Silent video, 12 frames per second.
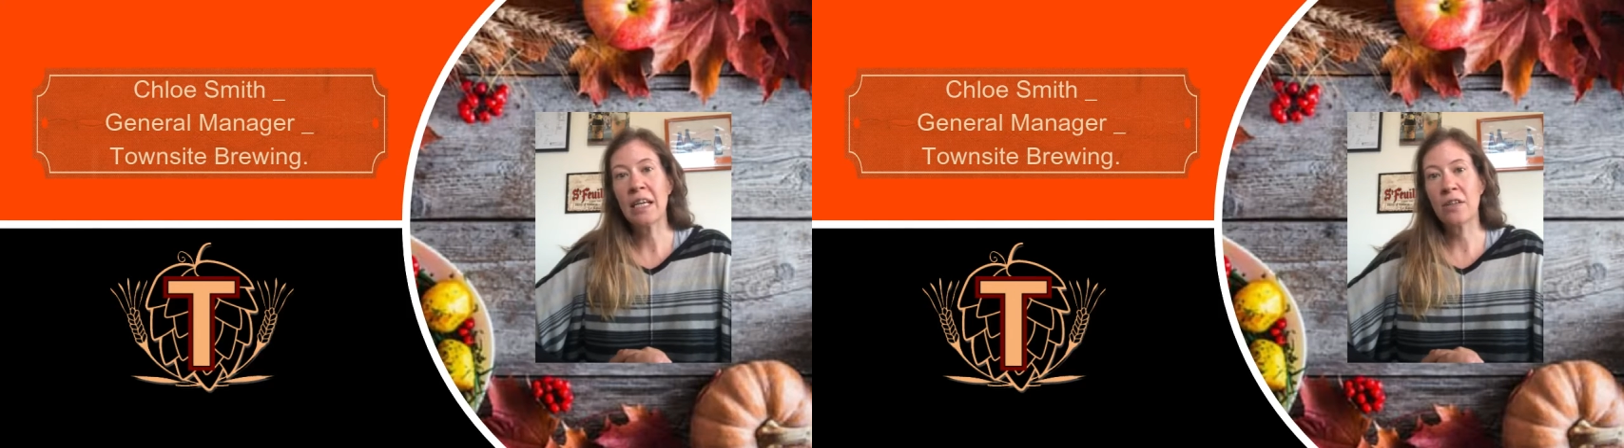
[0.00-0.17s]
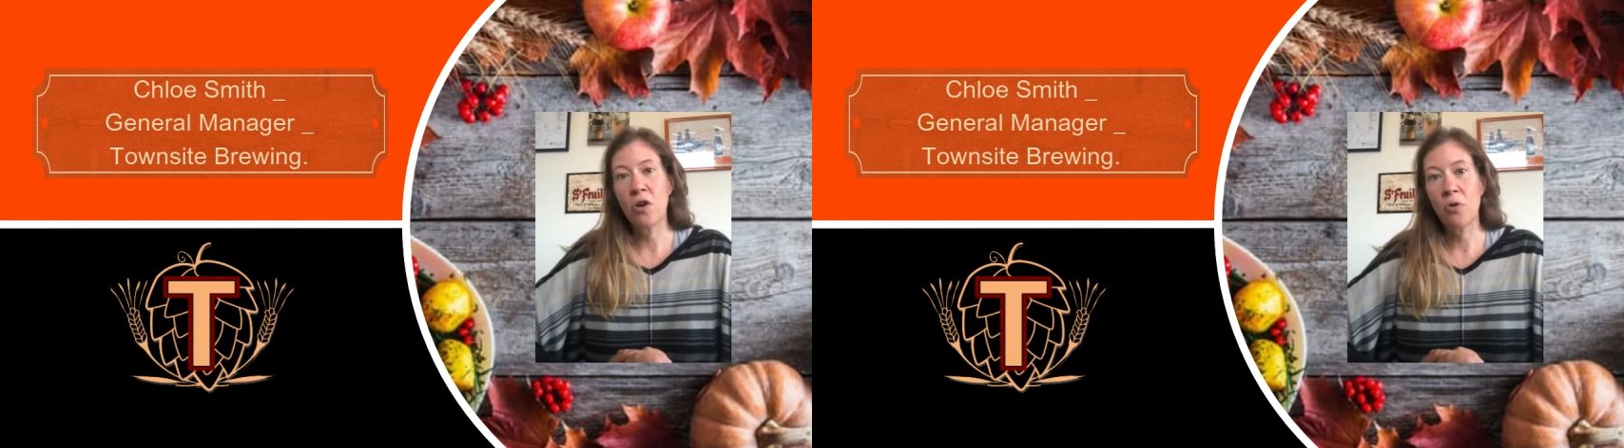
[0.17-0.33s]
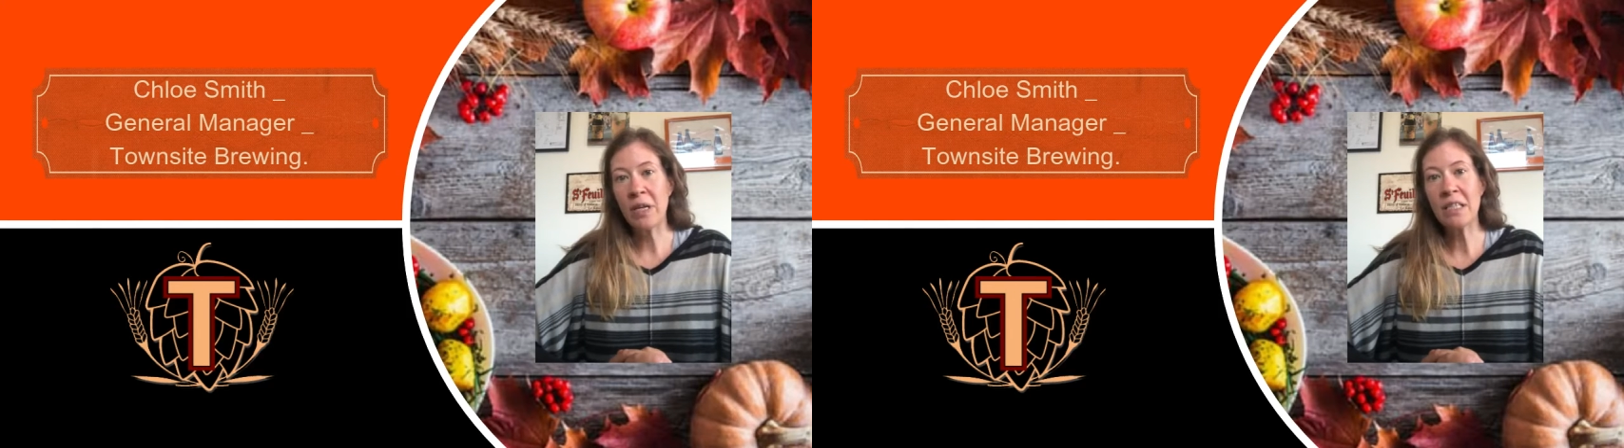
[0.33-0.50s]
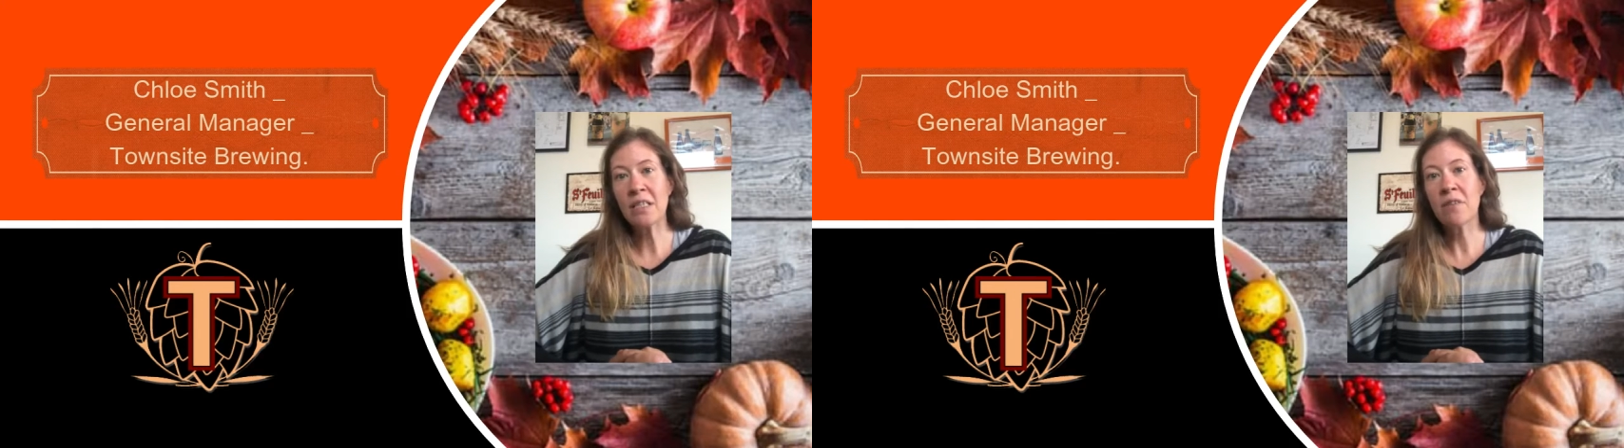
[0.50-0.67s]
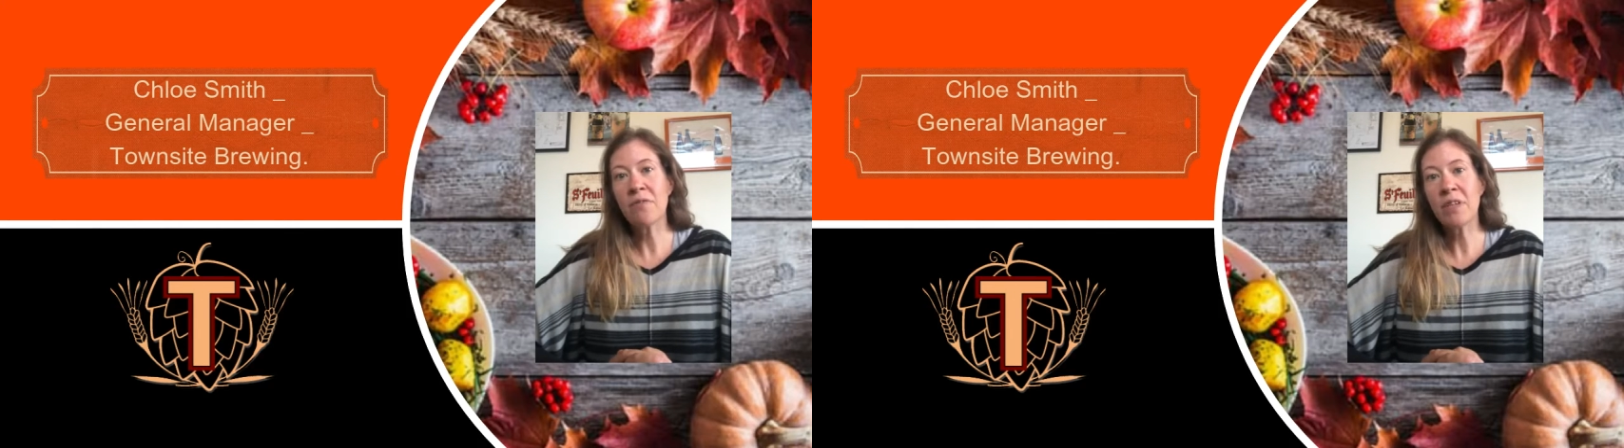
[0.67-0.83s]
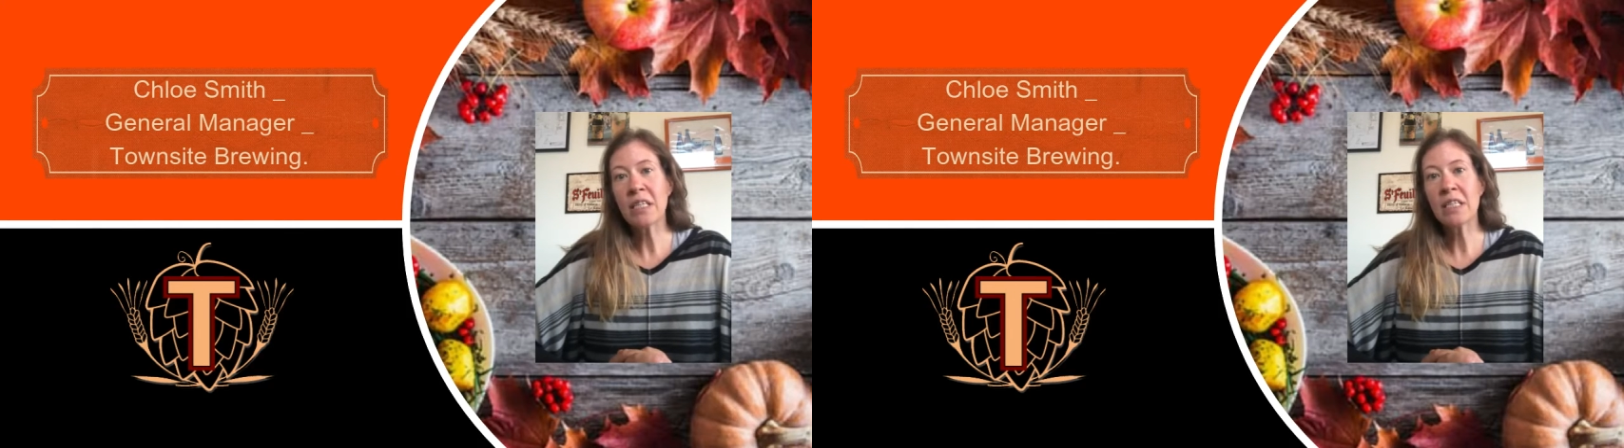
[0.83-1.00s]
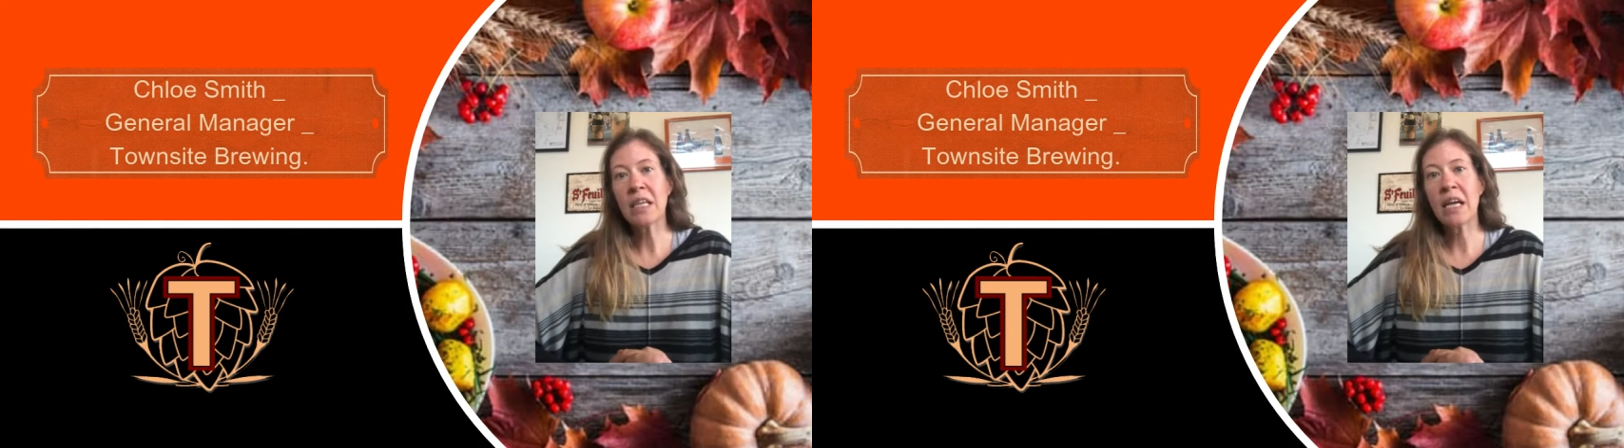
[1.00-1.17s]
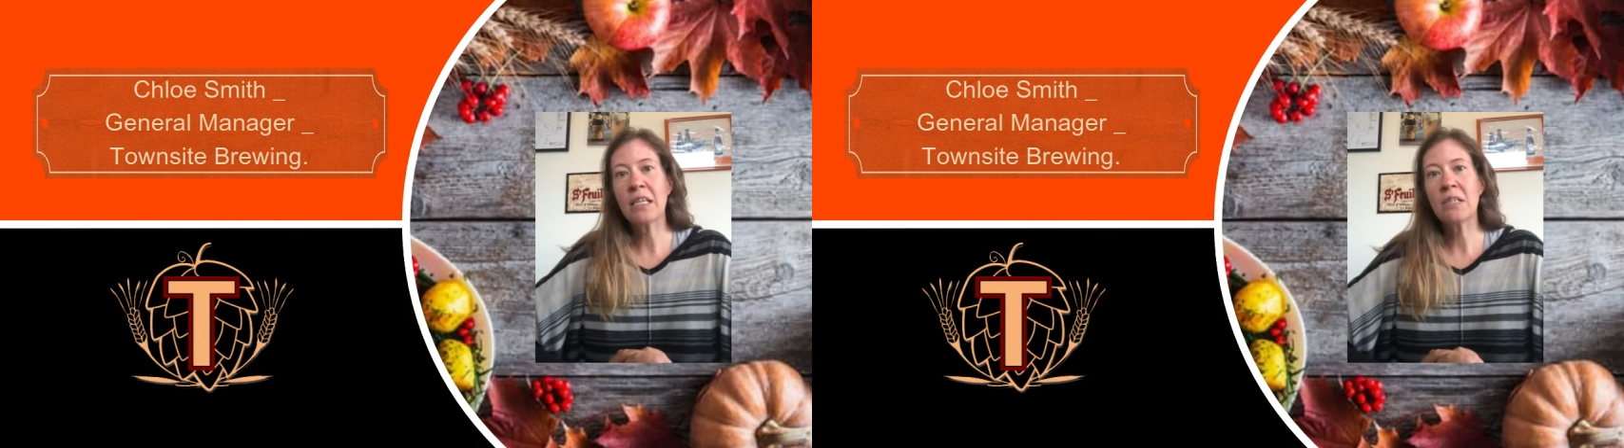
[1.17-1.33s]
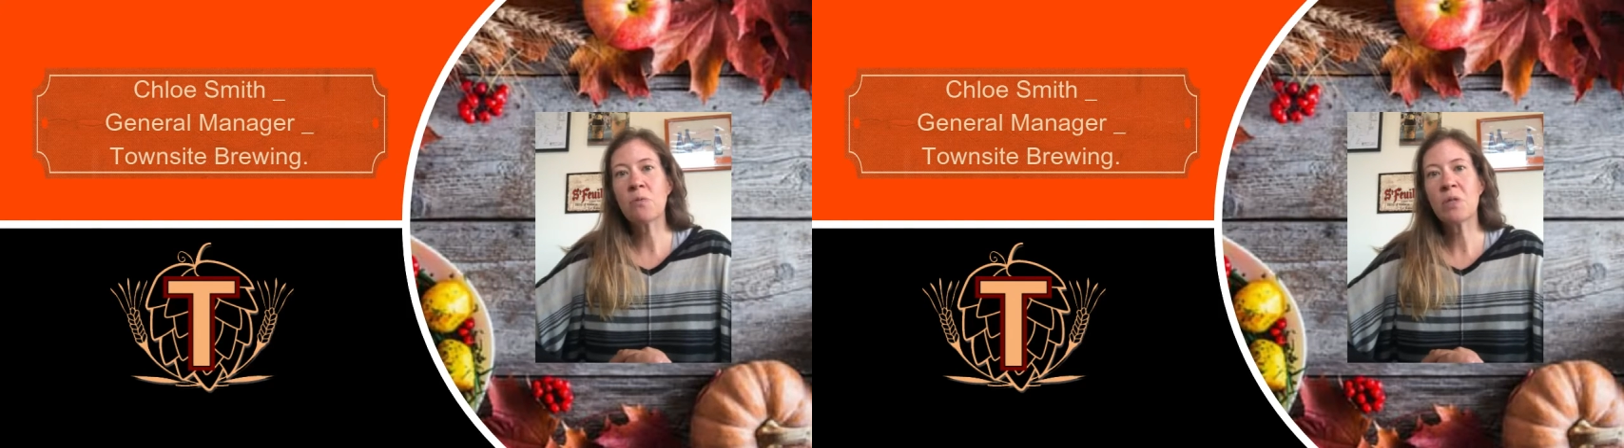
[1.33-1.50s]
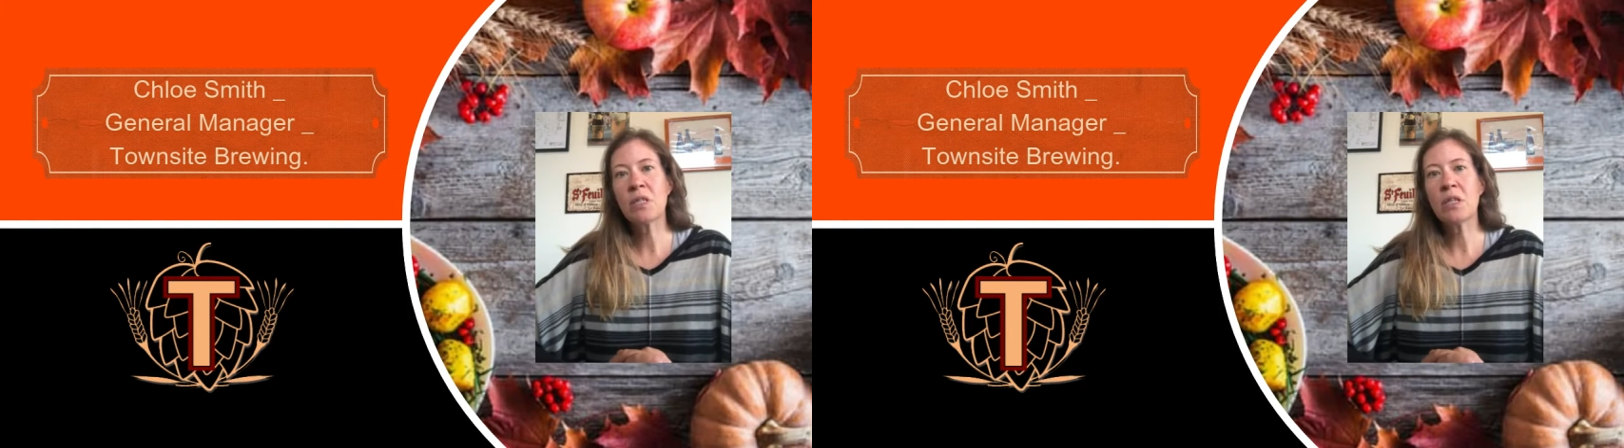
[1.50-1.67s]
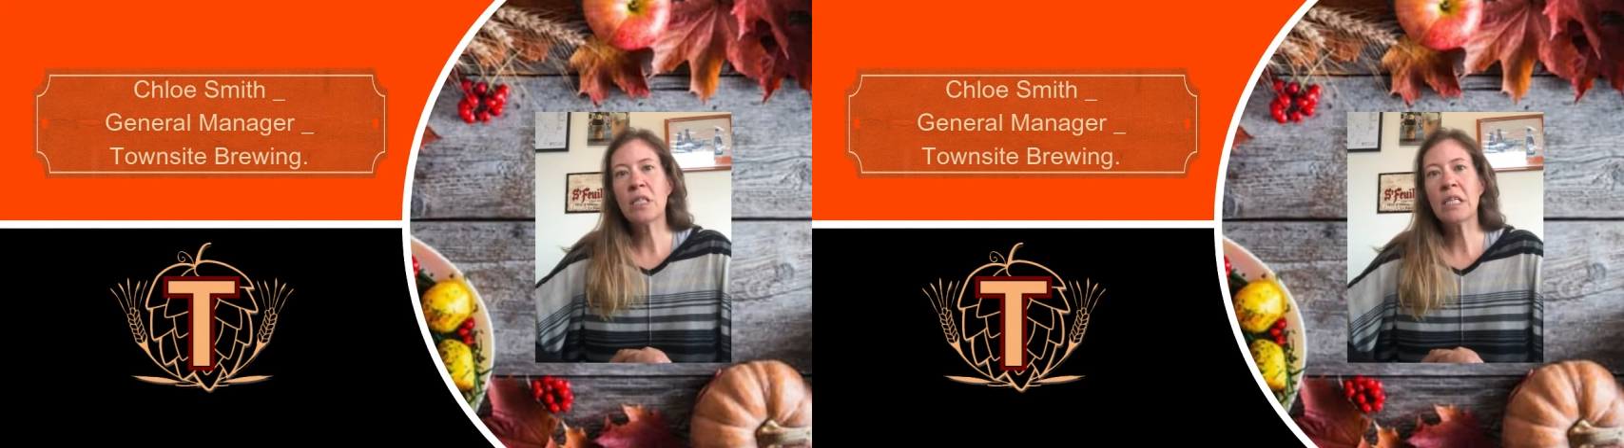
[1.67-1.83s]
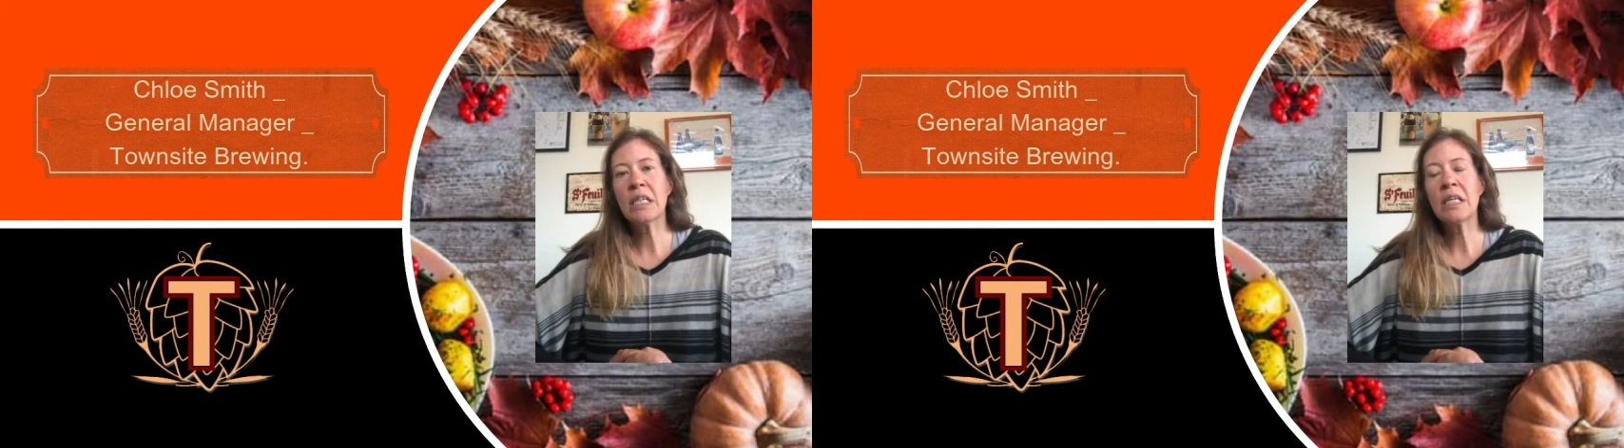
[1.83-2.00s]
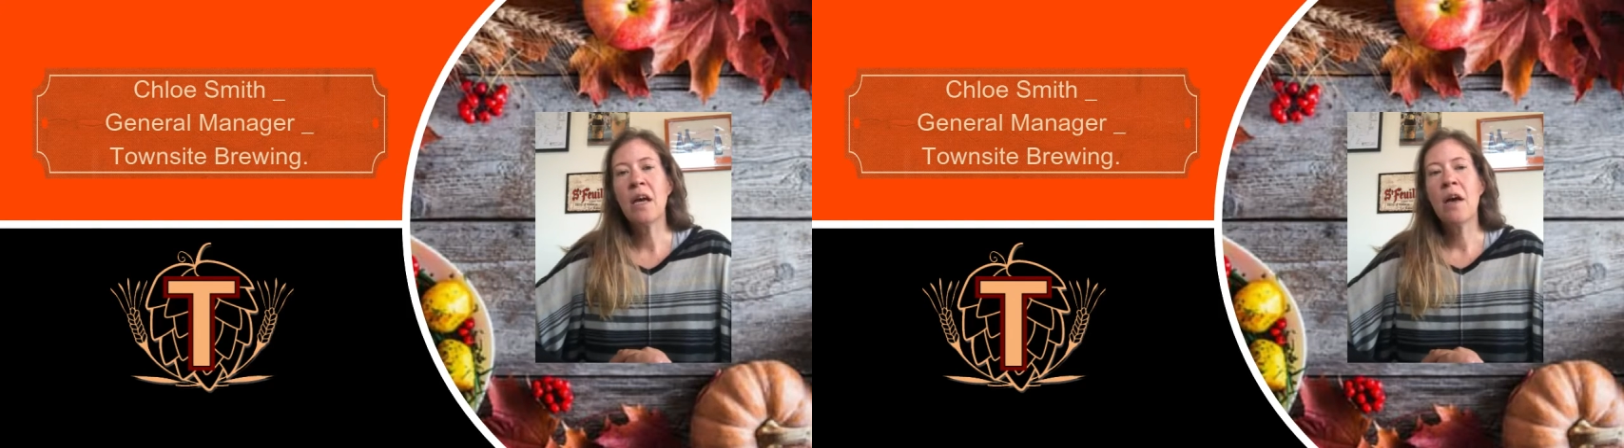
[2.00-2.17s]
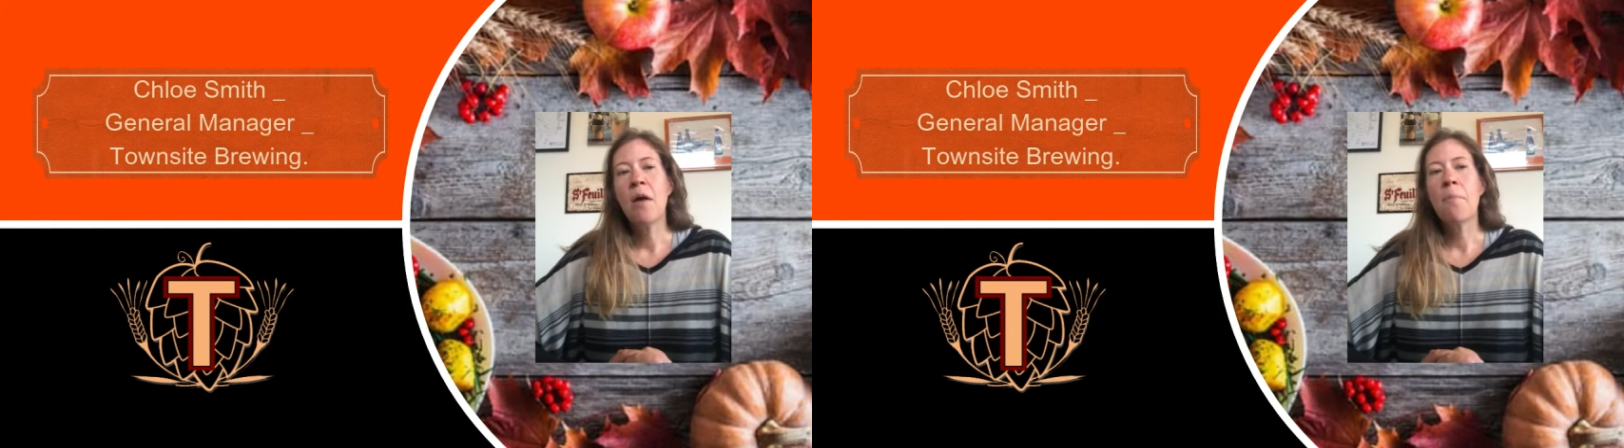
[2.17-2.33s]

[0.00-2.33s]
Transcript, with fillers: and cohesiveness that has resulted,